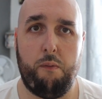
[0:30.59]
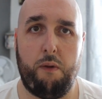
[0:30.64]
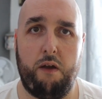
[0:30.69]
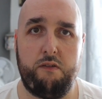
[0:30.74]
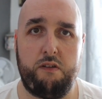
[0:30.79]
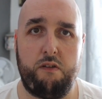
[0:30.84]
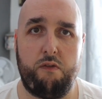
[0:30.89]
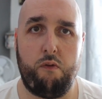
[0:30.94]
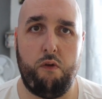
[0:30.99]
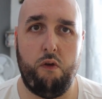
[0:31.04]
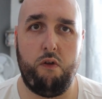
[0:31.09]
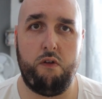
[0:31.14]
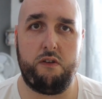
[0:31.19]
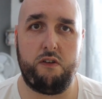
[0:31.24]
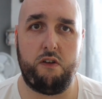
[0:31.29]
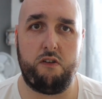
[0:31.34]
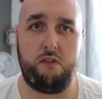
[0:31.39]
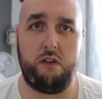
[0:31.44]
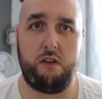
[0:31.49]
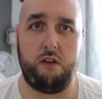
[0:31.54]
might have different
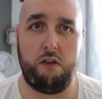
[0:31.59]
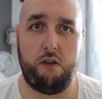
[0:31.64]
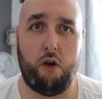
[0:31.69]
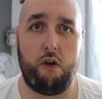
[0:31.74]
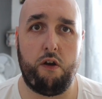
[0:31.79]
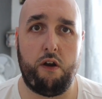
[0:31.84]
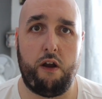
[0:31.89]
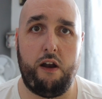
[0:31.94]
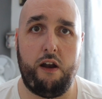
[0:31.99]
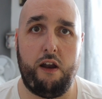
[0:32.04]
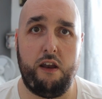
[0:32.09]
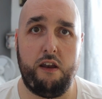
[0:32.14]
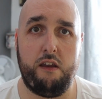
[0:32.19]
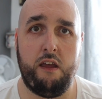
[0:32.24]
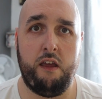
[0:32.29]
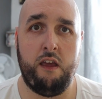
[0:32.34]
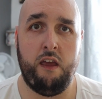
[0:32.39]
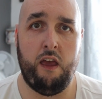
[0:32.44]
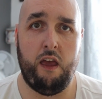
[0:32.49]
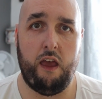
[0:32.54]
rules, such as Northern Ireland,